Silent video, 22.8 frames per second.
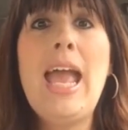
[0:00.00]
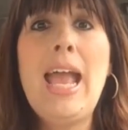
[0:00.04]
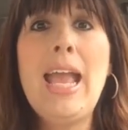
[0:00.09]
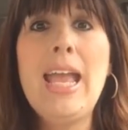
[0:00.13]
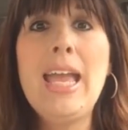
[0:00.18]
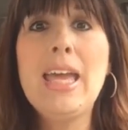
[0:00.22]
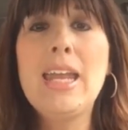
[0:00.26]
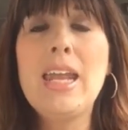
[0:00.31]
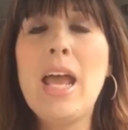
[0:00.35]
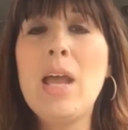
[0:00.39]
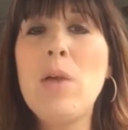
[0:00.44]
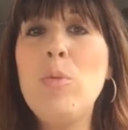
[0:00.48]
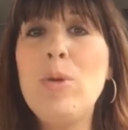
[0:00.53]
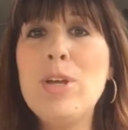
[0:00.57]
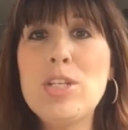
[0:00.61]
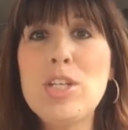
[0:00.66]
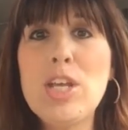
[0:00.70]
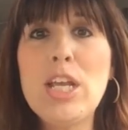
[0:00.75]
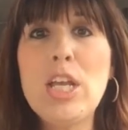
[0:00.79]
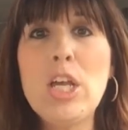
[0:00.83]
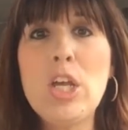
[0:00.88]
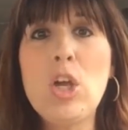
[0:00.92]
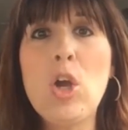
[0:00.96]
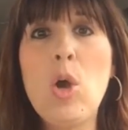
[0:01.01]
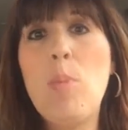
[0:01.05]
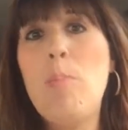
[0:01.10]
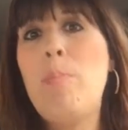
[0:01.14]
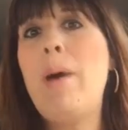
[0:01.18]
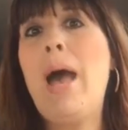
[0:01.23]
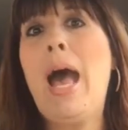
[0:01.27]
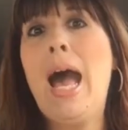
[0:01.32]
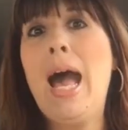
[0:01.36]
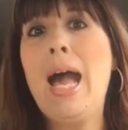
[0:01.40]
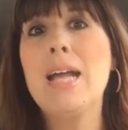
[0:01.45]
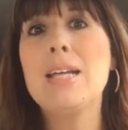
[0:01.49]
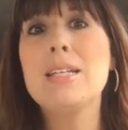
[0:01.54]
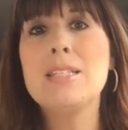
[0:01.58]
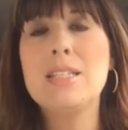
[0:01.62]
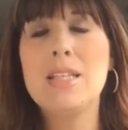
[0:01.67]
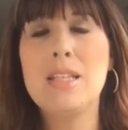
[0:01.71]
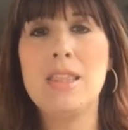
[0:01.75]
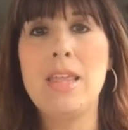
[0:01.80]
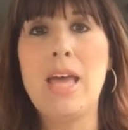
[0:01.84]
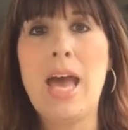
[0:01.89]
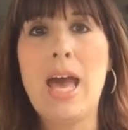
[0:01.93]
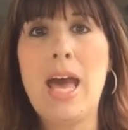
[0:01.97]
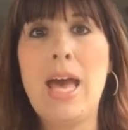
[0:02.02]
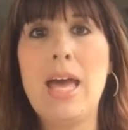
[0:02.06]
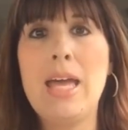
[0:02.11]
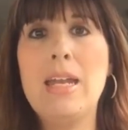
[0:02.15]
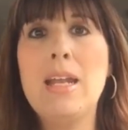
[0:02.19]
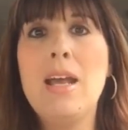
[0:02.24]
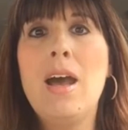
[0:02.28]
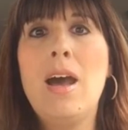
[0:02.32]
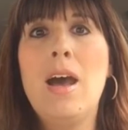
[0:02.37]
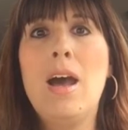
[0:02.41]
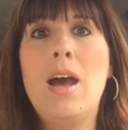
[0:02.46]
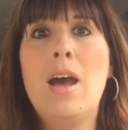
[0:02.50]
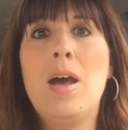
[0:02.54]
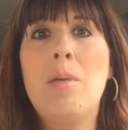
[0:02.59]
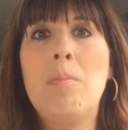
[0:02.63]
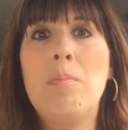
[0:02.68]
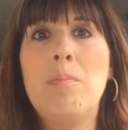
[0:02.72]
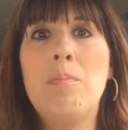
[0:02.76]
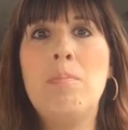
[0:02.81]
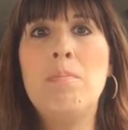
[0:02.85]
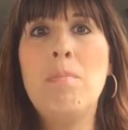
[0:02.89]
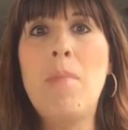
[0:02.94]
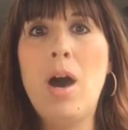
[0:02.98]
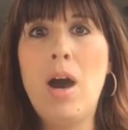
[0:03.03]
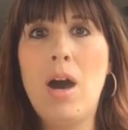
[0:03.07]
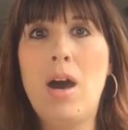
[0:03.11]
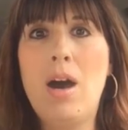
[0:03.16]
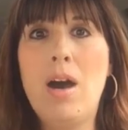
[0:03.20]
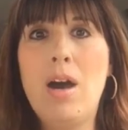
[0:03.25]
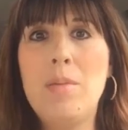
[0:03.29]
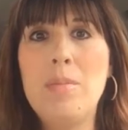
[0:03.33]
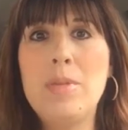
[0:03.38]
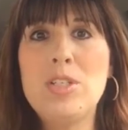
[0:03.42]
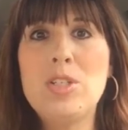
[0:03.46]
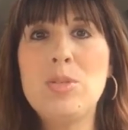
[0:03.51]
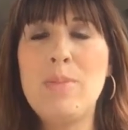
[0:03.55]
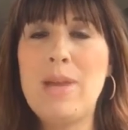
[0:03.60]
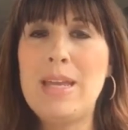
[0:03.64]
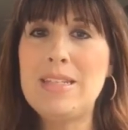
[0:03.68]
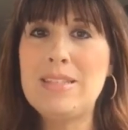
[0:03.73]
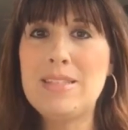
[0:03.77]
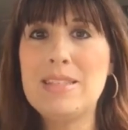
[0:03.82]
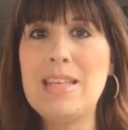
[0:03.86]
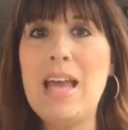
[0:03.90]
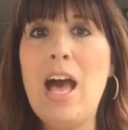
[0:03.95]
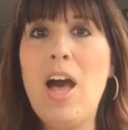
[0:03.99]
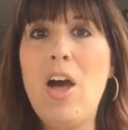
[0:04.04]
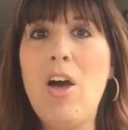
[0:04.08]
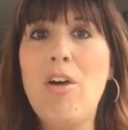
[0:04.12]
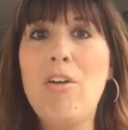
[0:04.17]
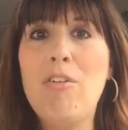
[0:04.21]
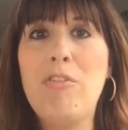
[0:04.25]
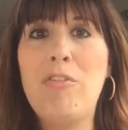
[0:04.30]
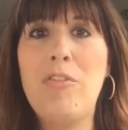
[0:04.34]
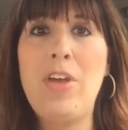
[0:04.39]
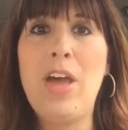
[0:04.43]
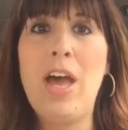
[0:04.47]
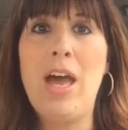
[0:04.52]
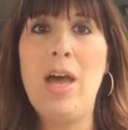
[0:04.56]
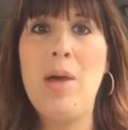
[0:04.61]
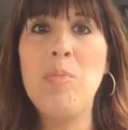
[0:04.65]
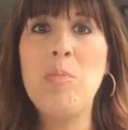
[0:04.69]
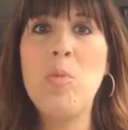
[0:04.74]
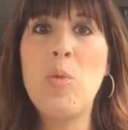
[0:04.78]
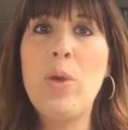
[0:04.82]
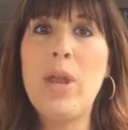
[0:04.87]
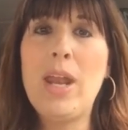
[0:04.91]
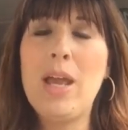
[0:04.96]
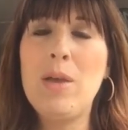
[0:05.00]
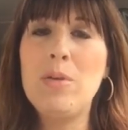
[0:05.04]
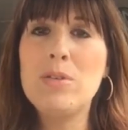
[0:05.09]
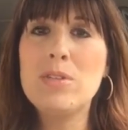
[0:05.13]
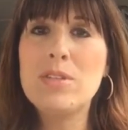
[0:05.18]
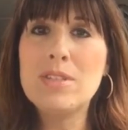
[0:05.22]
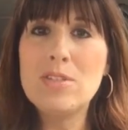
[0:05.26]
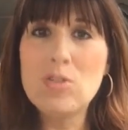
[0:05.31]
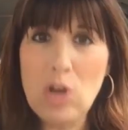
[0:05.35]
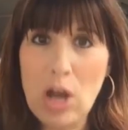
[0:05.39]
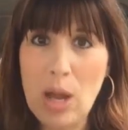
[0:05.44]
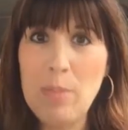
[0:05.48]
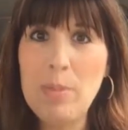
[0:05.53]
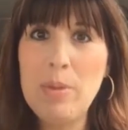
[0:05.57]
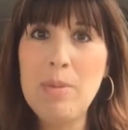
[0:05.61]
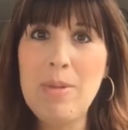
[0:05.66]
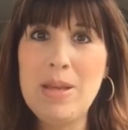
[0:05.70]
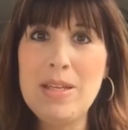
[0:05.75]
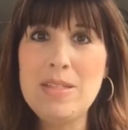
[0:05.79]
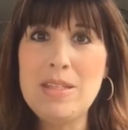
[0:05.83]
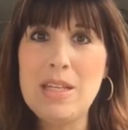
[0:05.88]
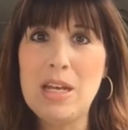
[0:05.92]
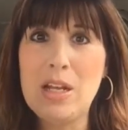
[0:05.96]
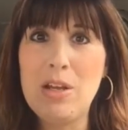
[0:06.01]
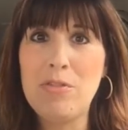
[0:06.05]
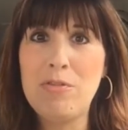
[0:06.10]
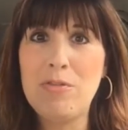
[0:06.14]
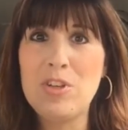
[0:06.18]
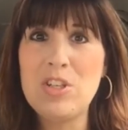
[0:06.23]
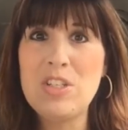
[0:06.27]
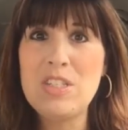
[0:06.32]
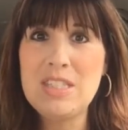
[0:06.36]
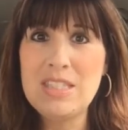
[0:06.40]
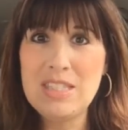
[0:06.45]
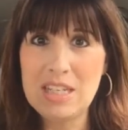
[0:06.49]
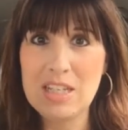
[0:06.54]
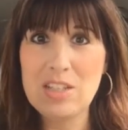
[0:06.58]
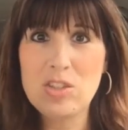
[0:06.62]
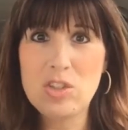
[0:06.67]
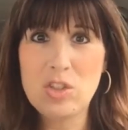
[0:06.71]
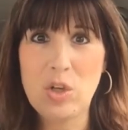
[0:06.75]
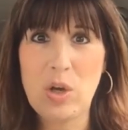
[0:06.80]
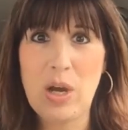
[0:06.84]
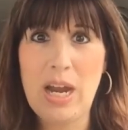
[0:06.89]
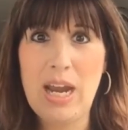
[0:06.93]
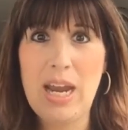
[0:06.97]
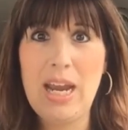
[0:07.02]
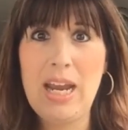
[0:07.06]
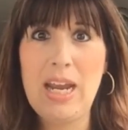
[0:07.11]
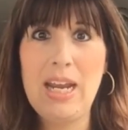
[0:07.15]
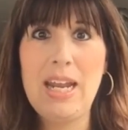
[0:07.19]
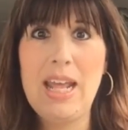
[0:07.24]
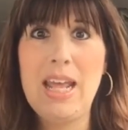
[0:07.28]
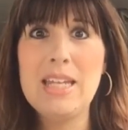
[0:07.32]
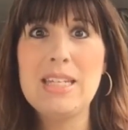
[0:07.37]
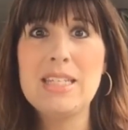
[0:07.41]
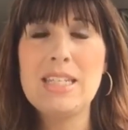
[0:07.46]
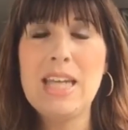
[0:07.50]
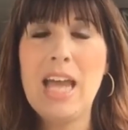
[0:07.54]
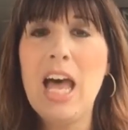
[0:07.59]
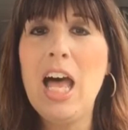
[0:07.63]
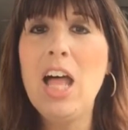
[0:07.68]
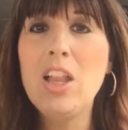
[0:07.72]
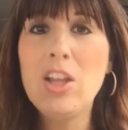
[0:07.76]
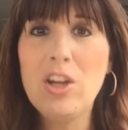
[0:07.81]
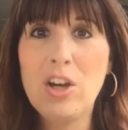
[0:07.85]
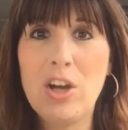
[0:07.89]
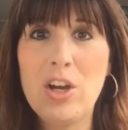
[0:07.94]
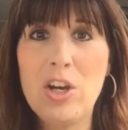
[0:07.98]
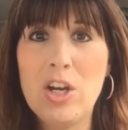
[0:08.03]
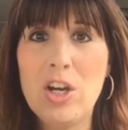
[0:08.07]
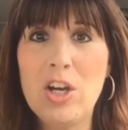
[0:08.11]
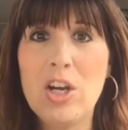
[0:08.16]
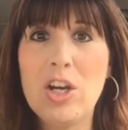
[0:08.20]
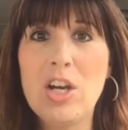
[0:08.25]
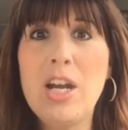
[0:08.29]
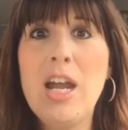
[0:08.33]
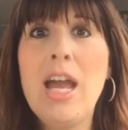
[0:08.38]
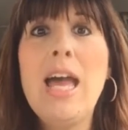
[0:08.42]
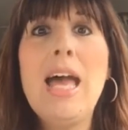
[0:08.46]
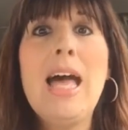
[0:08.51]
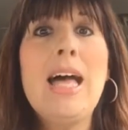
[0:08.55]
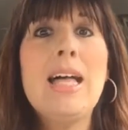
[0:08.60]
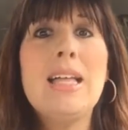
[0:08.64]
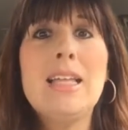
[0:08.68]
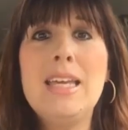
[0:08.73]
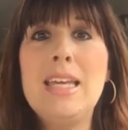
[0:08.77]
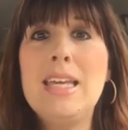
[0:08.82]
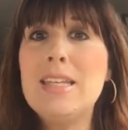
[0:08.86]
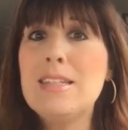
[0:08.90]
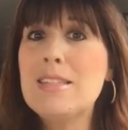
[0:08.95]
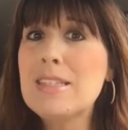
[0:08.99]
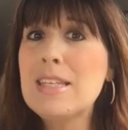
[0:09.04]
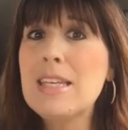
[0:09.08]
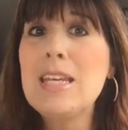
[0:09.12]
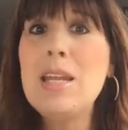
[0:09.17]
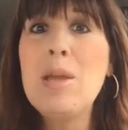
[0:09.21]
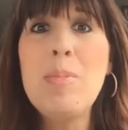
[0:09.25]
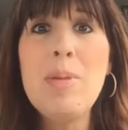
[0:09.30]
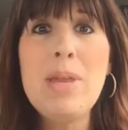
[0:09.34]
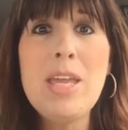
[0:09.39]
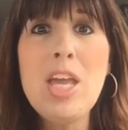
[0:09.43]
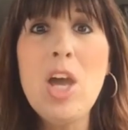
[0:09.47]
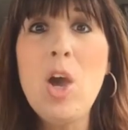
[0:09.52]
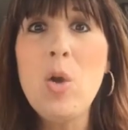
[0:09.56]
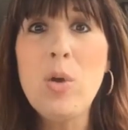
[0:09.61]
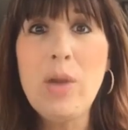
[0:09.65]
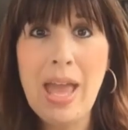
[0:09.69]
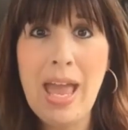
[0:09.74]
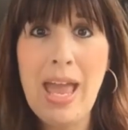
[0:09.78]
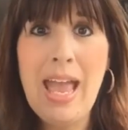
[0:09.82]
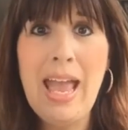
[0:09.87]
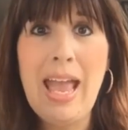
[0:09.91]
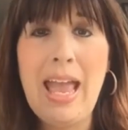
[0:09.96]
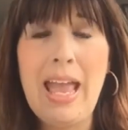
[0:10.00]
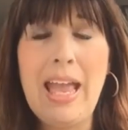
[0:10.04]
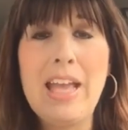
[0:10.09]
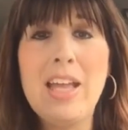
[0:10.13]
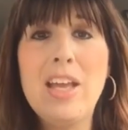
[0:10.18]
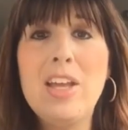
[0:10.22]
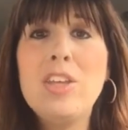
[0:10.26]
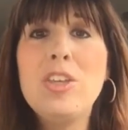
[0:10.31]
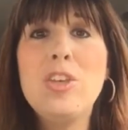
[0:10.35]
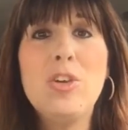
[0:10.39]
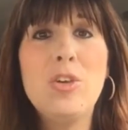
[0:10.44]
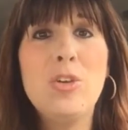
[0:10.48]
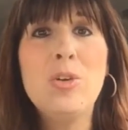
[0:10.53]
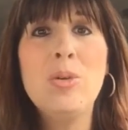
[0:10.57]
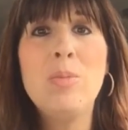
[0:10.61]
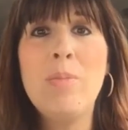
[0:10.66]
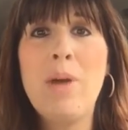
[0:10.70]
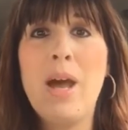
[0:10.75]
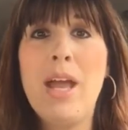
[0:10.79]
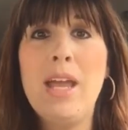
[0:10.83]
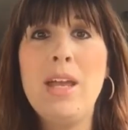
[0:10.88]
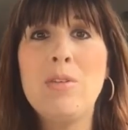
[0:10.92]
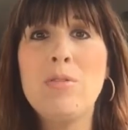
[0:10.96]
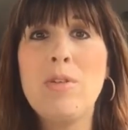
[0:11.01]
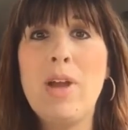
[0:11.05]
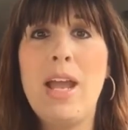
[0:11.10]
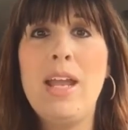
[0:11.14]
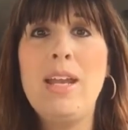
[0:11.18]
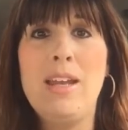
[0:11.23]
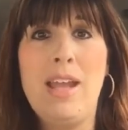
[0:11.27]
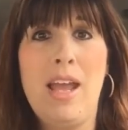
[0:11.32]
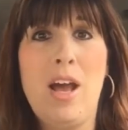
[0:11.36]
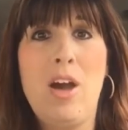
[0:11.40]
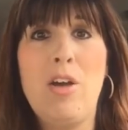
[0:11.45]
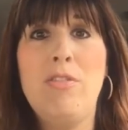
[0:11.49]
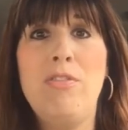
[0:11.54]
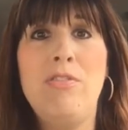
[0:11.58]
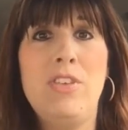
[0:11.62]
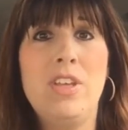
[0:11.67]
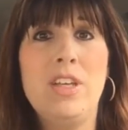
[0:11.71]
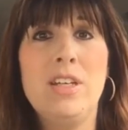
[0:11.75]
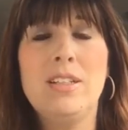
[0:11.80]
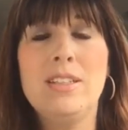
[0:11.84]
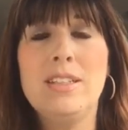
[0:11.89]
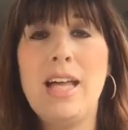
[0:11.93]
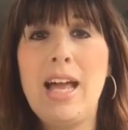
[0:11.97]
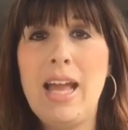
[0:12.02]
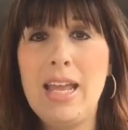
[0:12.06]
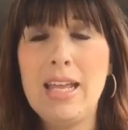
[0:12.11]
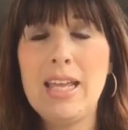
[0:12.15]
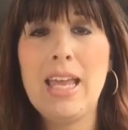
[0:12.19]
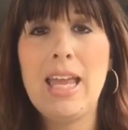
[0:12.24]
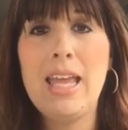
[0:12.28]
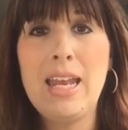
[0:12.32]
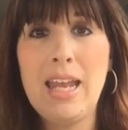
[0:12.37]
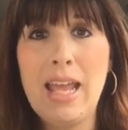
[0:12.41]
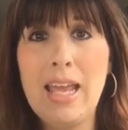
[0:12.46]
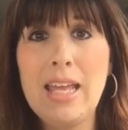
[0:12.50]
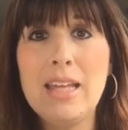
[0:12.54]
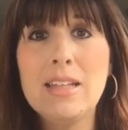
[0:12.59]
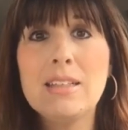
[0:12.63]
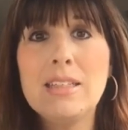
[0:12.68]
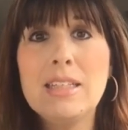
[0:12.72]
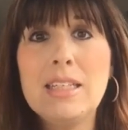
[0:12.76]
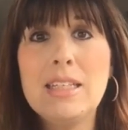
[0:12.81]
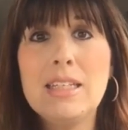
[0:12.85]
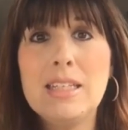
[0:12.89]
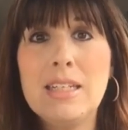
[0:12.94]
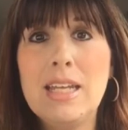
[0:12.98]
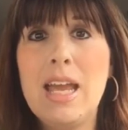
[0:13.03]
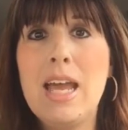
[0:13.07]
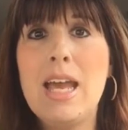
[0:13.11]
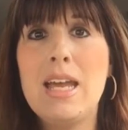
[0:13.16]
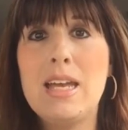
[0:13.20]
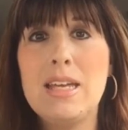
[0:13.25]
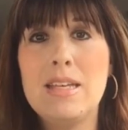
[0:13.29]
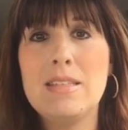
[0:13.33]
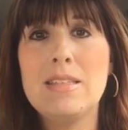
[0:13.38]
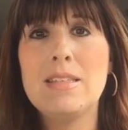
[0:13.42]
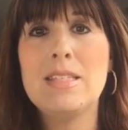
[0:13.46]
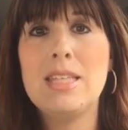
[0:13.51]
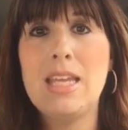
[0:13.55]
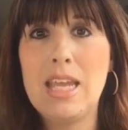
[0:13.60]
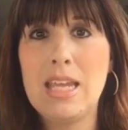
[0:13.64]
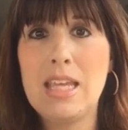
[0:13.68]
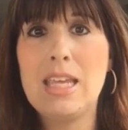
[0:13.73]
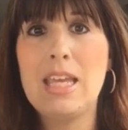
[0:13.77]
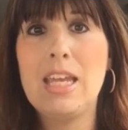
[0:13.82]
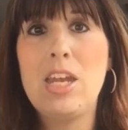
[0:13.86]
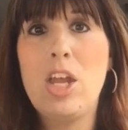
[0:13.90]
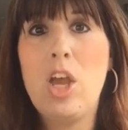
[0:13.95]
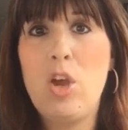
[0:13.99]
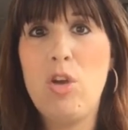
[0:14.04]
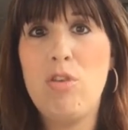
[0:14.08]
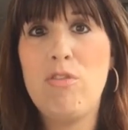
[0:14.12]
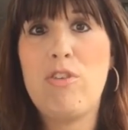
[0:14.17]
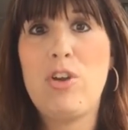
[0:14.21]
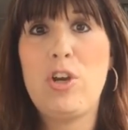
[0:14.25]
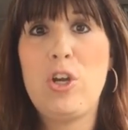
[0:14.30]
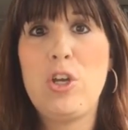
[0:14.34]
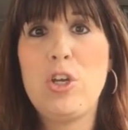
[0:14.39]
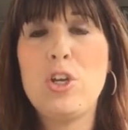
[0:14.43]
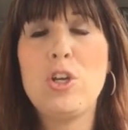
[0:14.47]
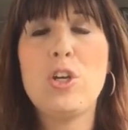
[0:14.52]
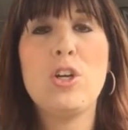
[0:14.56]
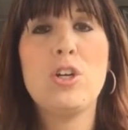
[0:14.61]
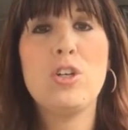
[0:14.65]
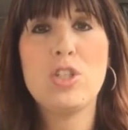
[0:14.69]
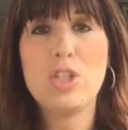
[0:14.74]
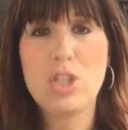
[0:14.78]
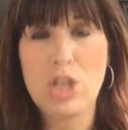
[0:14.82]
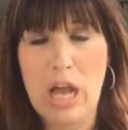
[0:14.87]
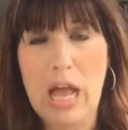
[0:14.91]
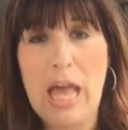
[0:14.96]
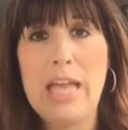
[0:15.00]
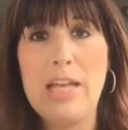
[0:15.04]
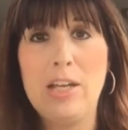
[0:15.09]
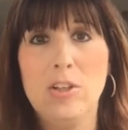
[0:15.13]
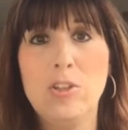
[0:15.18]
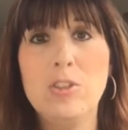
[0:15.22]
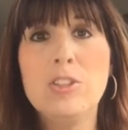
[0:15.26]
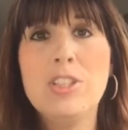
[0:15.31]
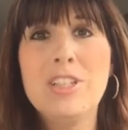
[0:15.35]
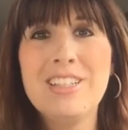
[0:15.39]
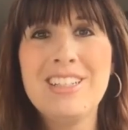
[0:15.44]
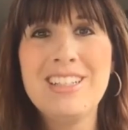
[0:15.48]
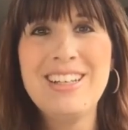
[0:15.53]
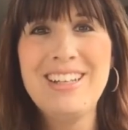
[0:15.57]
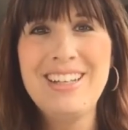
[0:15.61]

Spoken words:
And I wish I could go back to that mom, to myself, when I was dropping my son off for 6th grade and tell her, it's going to be okay. You might right now feel like an alien has taken over your child.